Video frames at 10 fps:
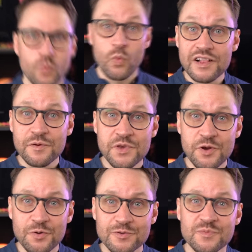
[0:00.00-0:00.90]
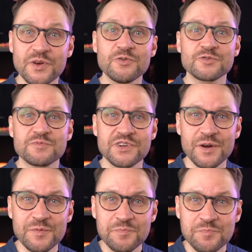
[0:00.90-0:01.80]
Welcome here to my YouTube
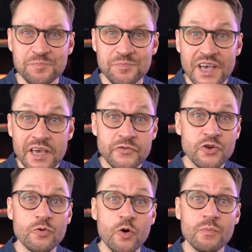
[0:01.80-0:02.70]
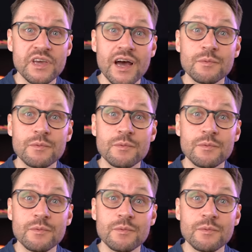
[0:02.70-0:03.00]
channel. If you don't know me,